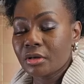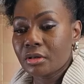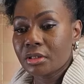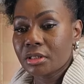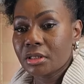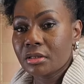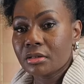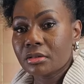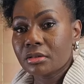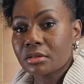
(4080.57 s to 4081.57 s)

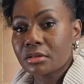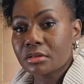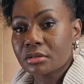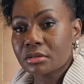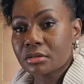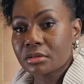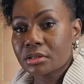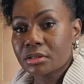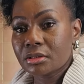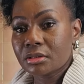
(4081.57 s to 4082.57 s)
Well,
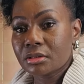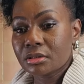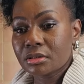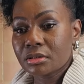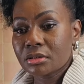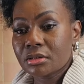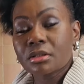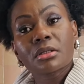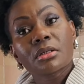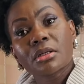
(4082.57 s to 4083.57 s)
I was
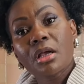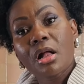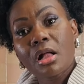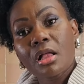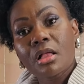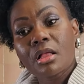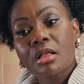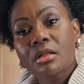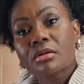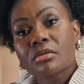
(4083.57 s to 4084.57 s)
thinking of something
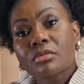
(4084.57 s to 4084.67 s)
else.